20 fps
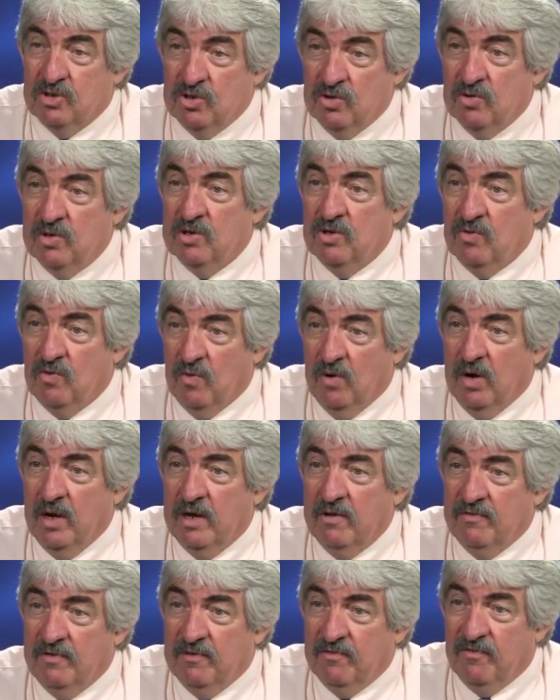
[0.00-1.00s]
you and your
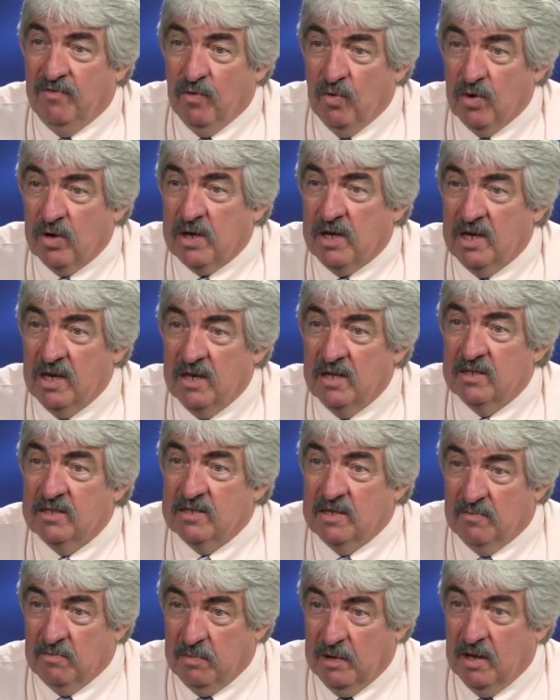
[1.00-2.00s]
wife and four kids
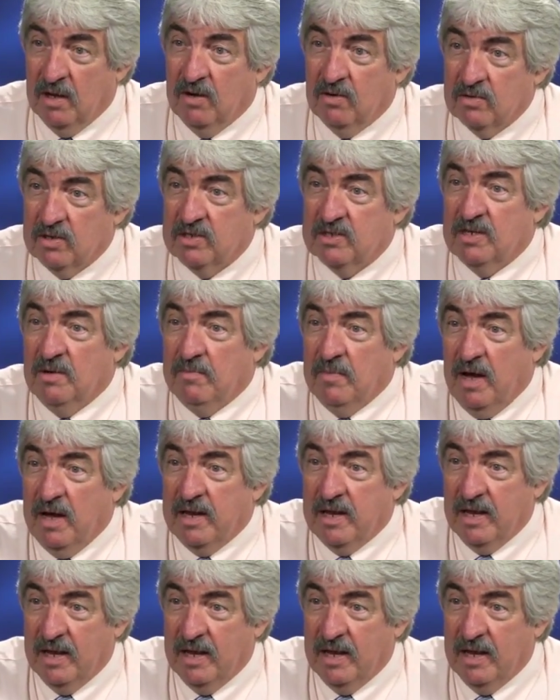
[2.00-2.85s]
that belonged to somebody